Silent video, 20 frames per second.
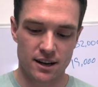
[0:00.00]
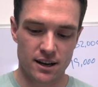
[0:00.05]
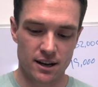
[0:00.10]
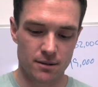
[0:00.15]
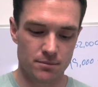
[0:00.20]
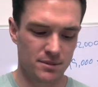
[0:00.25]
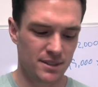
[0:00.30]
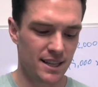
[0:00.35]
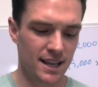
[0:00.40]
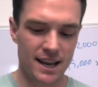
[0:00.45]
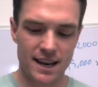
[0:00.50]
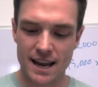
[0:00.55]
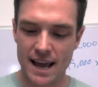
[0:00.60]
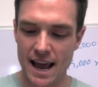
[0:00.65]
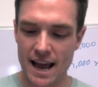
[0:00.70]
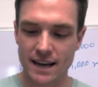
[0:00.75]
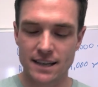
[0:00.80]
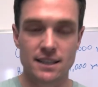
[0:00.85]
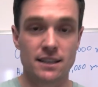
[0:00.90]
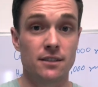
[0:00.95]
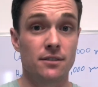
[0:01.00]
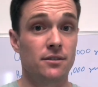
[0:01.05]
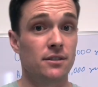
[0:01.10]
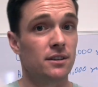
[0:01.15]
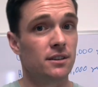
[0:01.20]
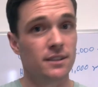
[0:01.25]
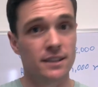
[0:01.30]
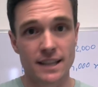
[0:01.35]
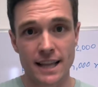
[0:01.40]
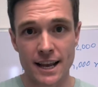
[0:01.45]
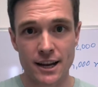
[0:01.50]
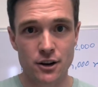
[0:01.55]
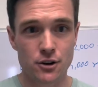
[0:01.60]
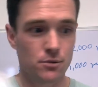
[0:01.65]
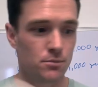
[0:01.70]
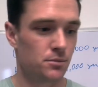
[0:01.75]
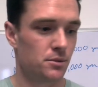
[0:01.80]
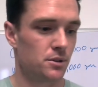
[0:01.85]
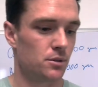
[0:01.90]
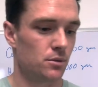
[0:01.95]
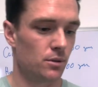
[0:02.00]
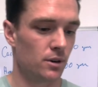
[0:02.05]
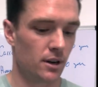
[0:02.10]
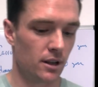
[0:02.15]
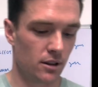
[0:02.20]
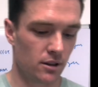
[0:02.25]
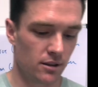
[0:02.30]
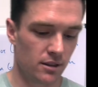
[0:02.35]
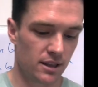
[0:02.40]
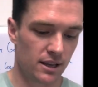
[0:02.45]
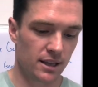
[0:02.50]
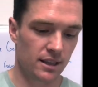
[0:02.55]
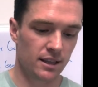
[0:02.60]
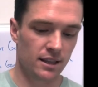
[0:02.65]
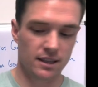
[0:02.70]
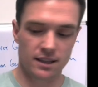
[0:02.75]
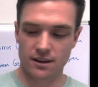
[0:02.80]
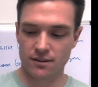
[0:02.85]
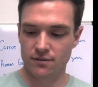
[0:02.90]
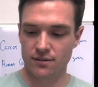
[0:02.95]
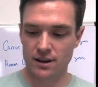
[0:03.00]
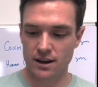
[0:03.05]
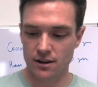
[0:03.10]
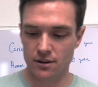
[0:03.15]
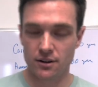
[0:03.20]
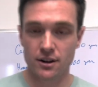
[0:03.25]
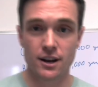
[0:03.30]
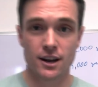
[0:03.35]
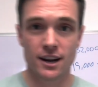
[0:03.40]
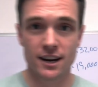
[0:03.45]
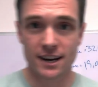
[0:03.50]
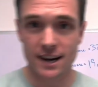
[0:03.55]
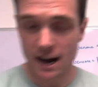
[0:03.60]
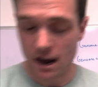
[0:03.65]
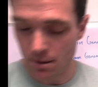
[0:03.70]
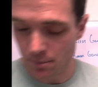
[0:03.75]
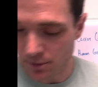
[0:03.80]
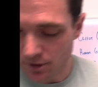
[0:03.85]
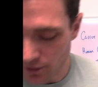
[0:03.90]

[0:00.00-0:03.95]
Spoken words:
Staying active, legumes were another thing that they found common